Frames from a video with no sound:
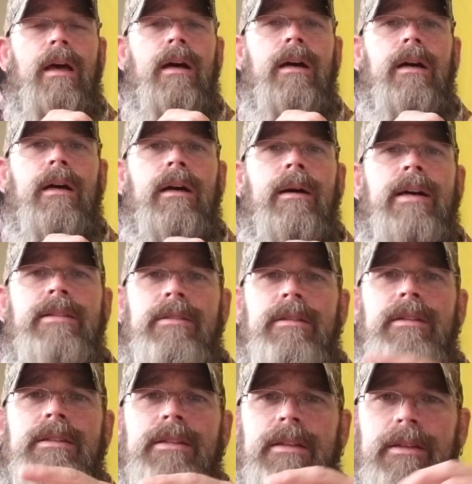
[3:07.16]
I still
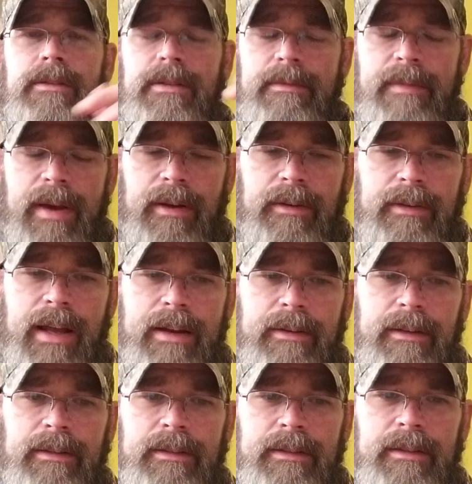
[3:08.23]
listen to some metal
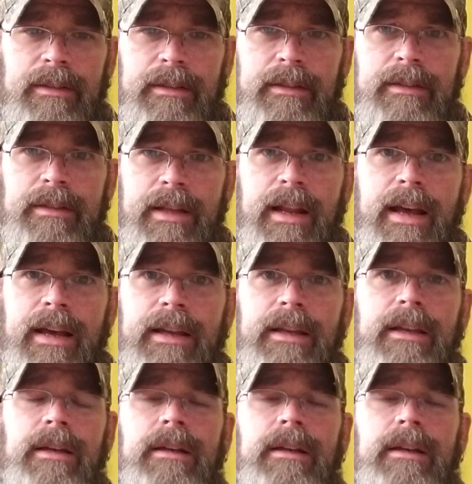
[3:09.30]
now today.